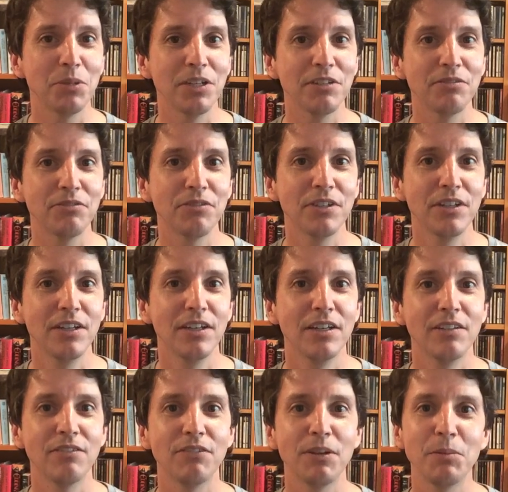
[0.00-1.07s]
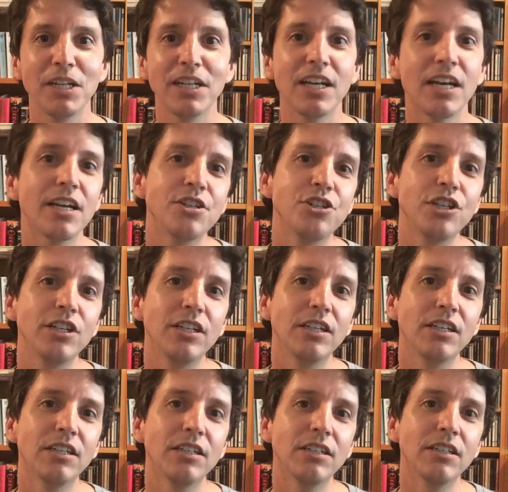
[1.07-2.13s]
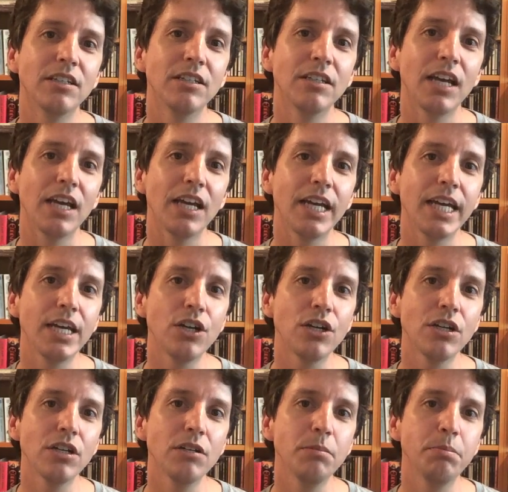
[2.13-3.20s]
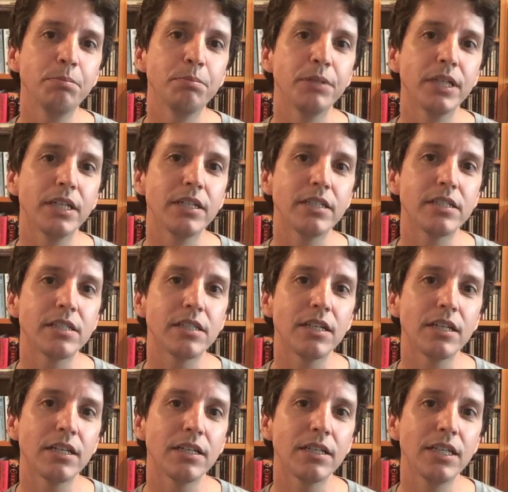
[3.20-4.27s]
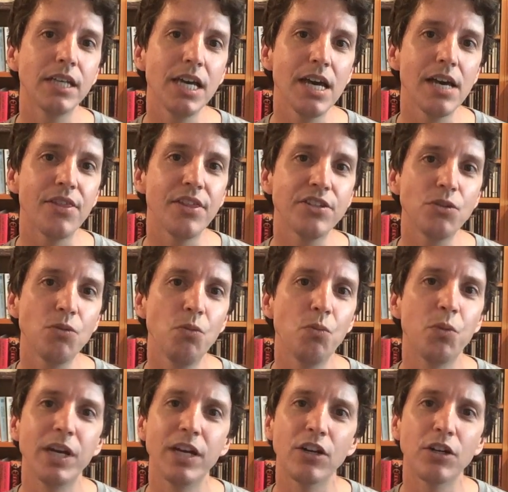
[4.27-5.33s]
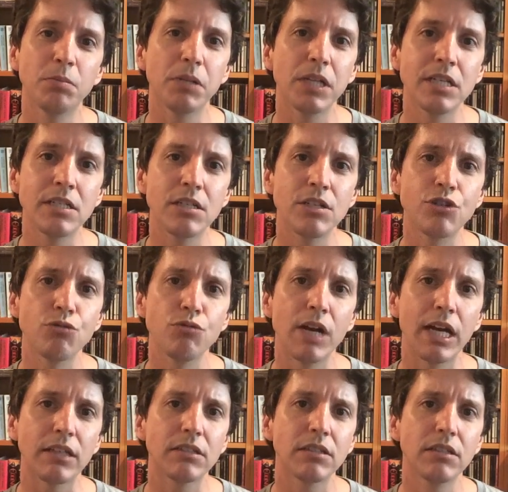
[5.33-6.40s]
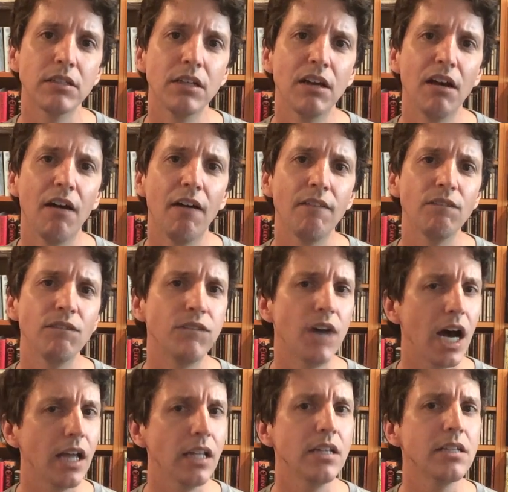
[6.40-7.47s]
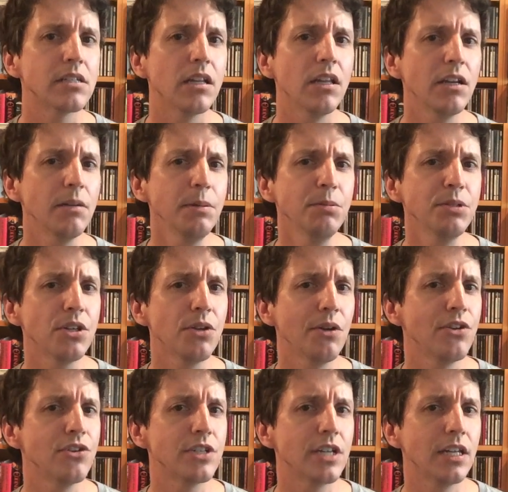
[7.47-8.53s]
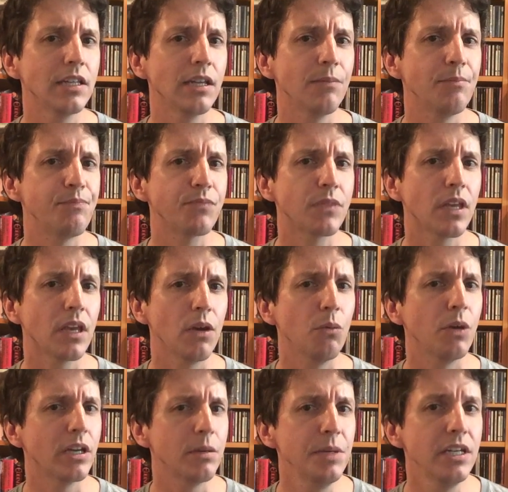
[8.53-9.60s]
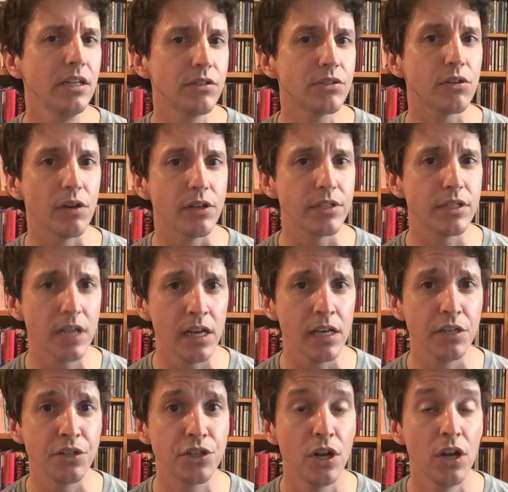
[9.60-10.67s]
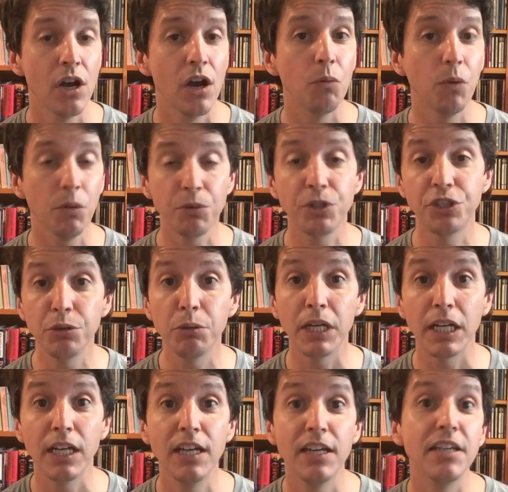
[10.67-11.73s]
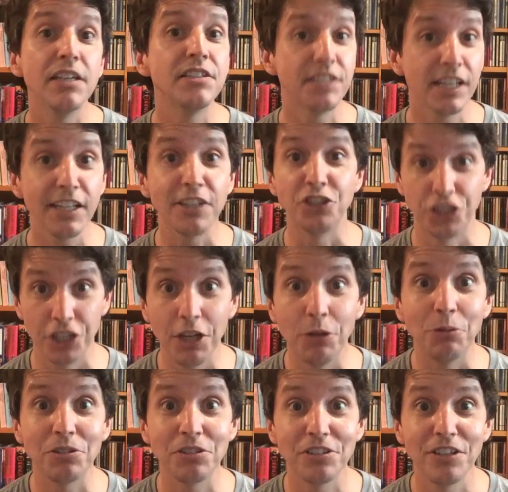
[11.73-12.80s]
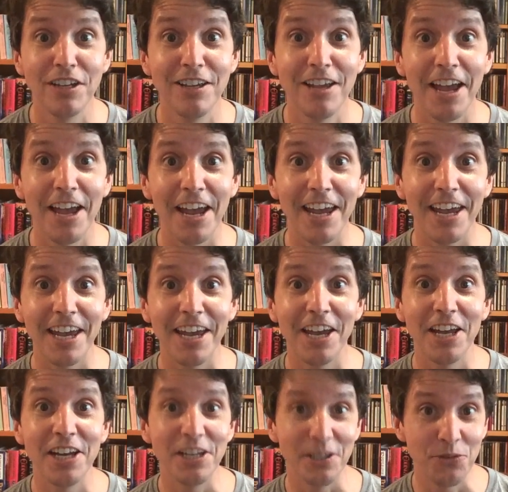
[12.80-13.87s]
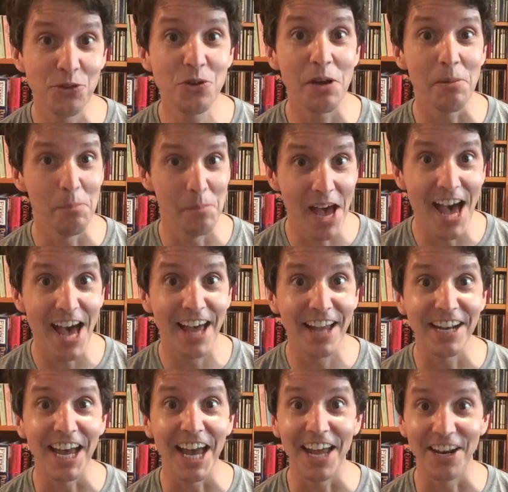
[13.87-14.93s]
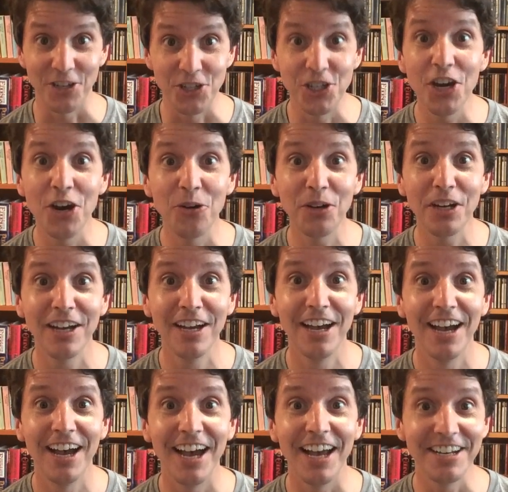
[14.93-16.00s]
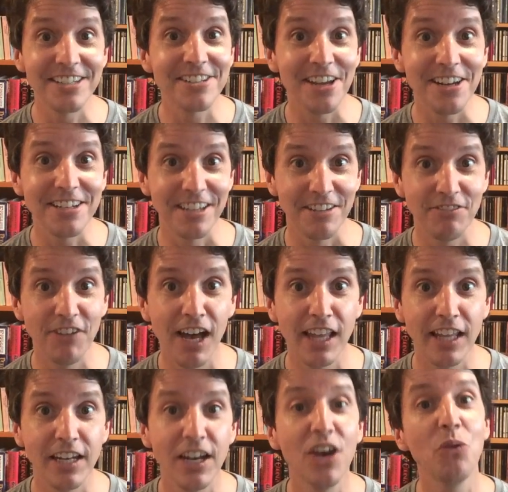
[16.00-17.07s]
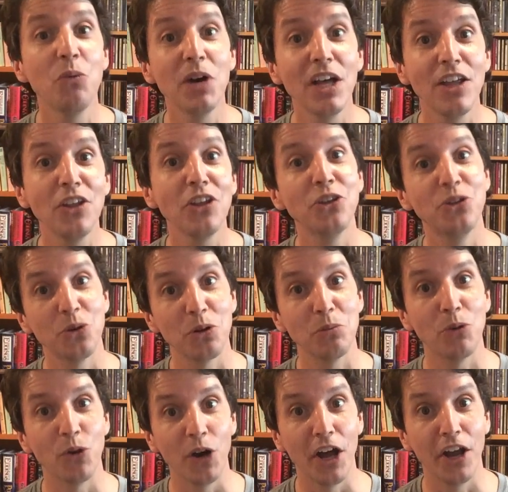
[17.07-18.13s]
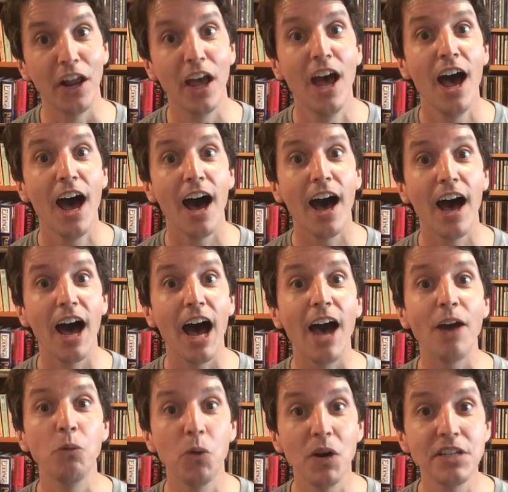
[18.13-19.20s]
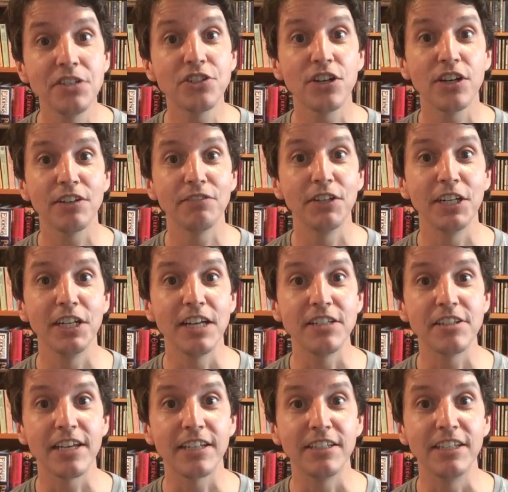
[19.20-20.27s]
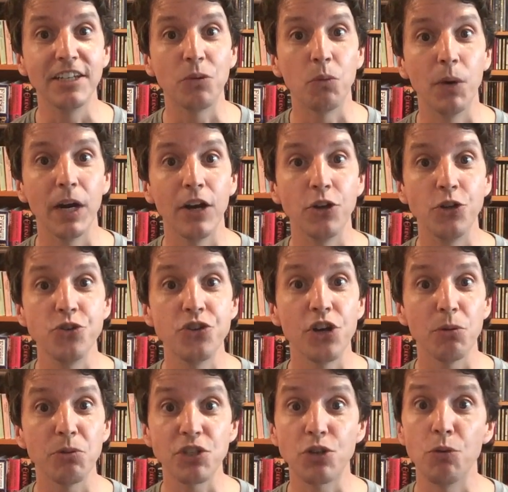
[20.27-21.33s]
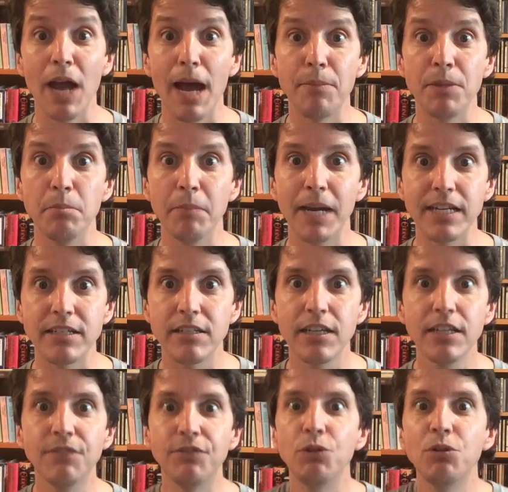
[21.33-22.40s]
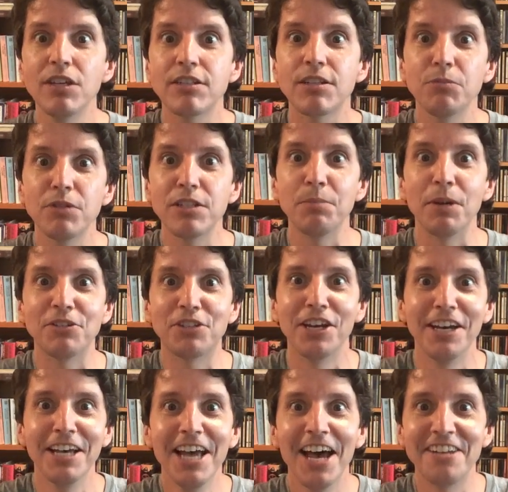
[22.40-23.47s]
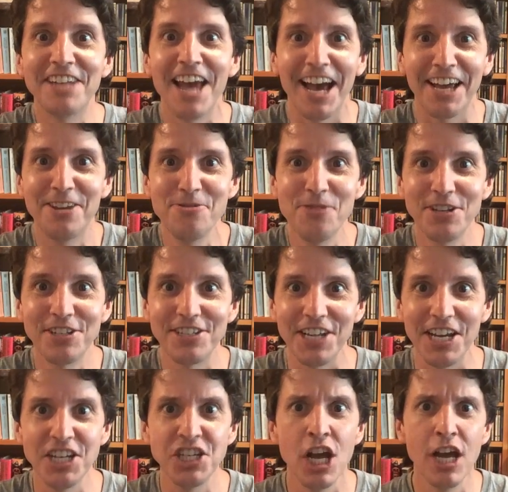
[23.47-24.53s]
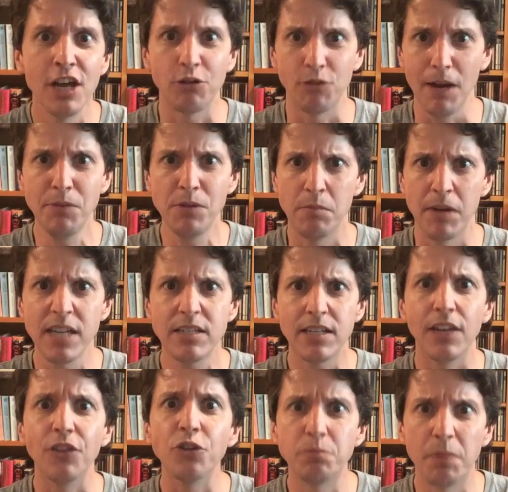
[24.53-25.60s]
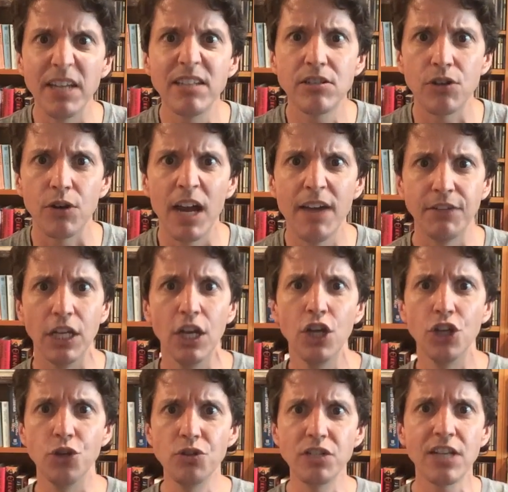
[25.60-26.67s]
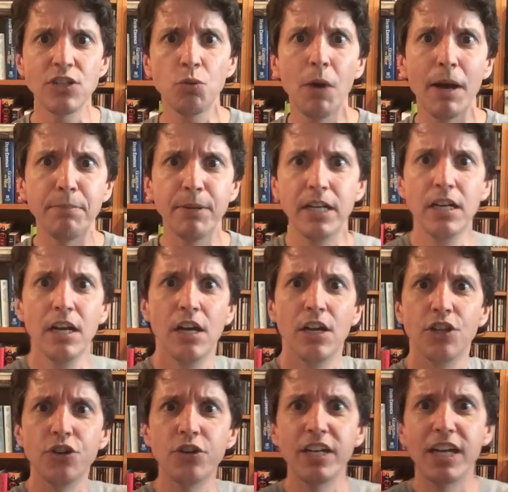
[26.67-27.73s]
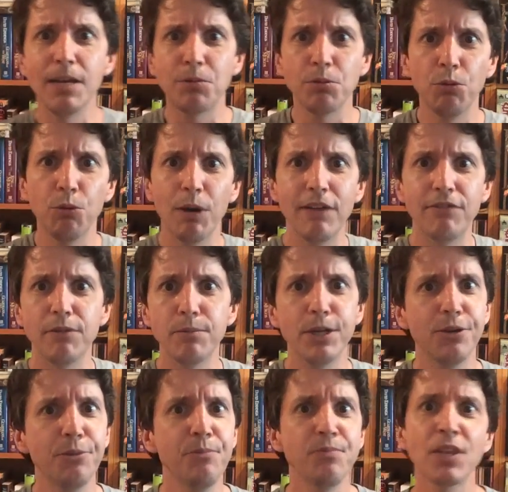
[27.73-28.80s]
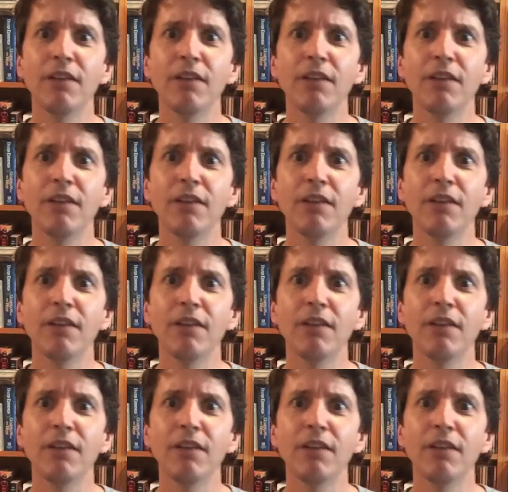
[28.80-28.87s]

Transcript: bit of feminine hygiene anger, but yeah, that's a weird place to direct violence. A lot of people don't understand that when comedians are on stage, what we're doing is telling jokes. And if you get mad at a joke and decide to get violent, well, you're a moron. I was taught a very nice technique where you should always grab the mic stand. If you think someone's about to attack you on stage, grab the mic stand. Those bases are heavy. Use as a weapon. You can keep them away from you.